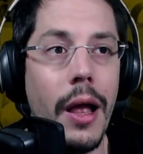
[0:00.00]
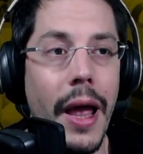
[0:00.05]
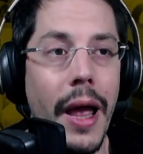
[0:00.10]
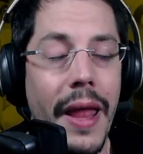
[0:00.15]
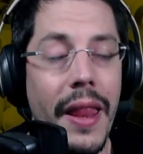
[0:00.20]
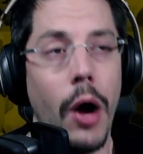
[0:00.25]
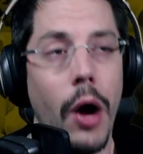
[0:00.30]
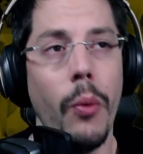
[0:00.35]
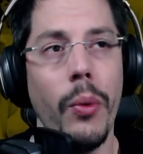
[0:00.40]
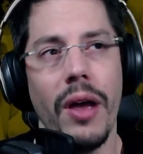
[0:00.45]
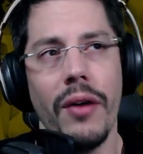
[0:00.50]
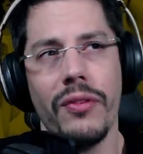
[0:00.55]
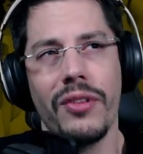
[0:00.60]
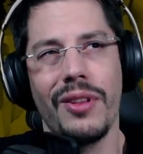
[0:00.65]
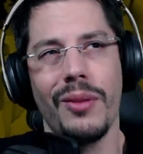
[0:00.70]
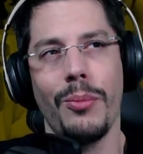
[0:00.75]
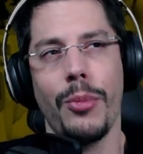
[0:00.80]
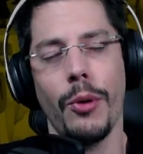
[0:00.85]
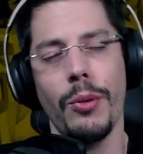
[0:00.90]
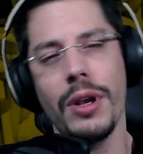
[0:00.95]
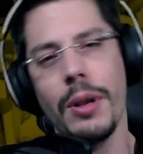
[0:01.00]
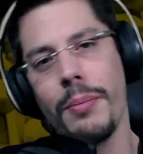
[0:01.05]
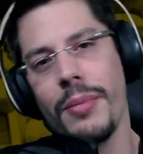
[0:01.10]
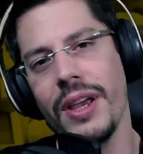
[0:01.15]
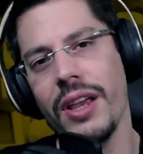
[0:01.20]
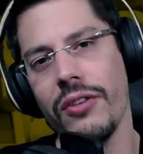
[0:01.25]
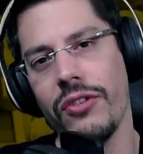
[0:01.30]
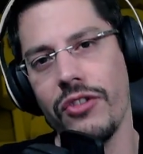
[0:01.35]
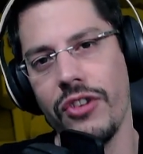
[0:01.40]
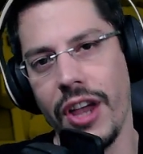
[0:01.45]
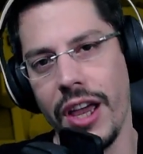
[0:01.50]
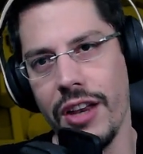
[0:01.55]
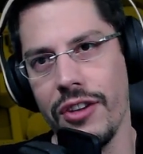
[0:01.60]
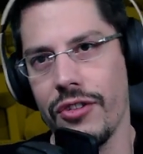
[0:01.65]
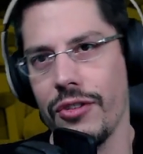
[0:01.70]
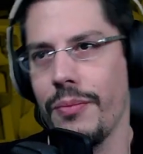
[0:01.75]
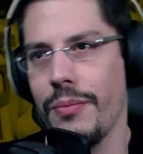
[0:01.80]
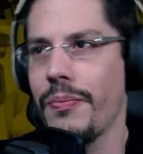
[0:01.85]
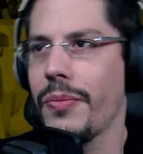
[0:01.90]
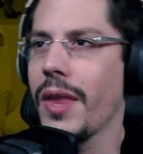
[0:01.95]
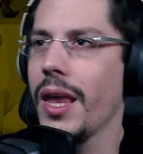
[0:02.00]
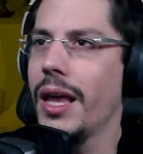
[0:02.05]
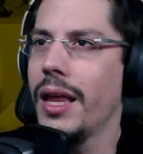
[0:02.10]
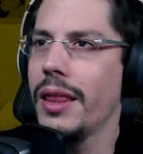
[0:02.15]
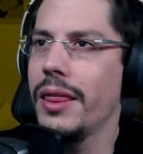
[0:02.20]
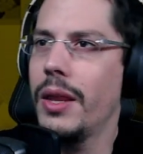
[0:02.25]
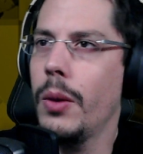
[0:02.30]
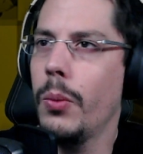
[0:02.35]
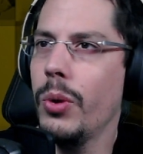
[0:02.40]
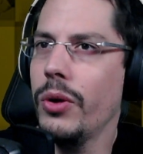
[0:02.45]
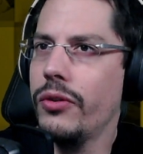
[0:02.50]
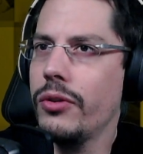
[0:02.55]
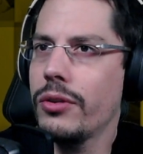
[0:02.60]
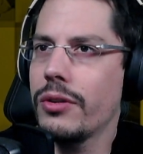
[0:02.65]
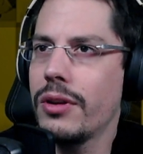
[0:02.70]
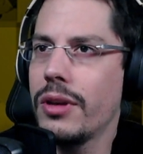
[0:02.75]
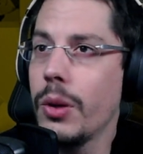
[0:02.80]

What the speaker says: And now we have probably the biggest change, the Wizard.